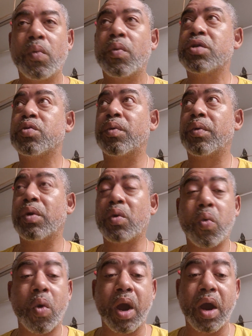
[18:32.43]
which would
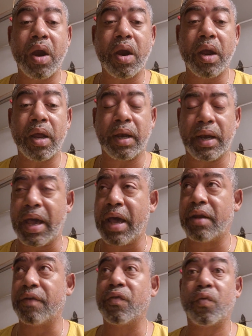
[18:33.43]
require a
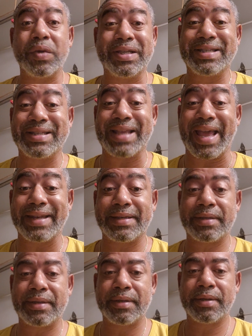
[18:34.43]
lot of reset,